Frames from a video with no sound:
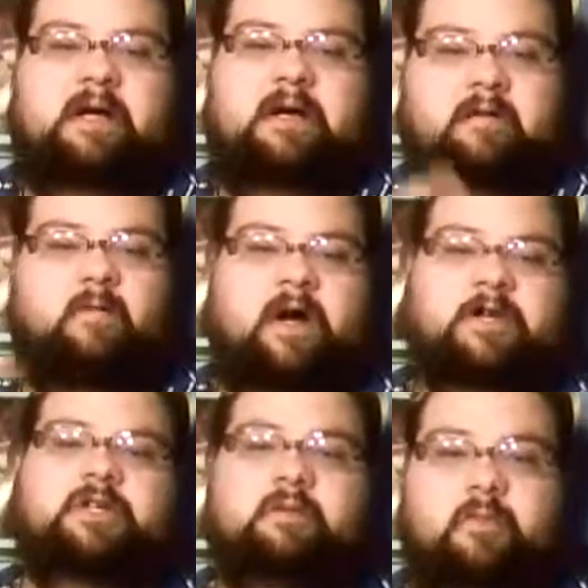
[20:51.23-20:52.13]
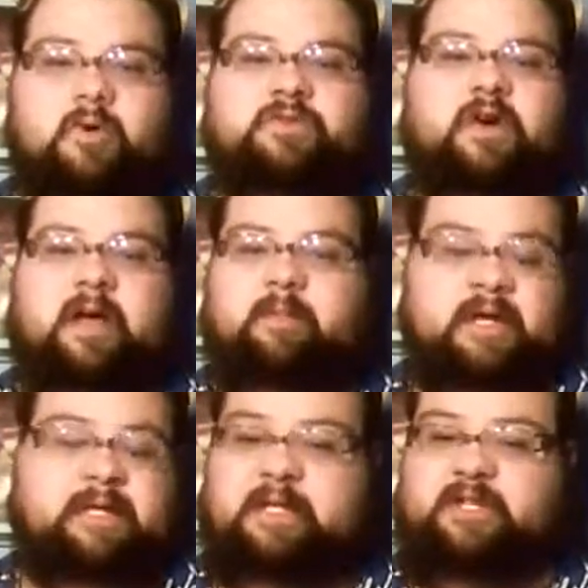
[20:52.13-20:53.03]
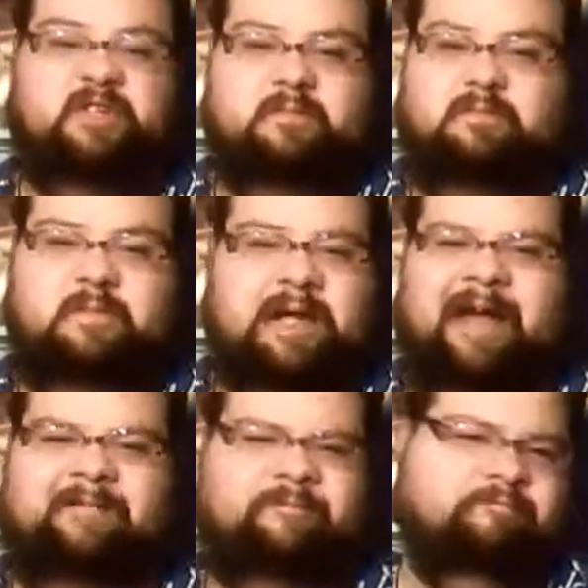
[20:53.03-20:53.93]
of watching the mold dry, because it's just, I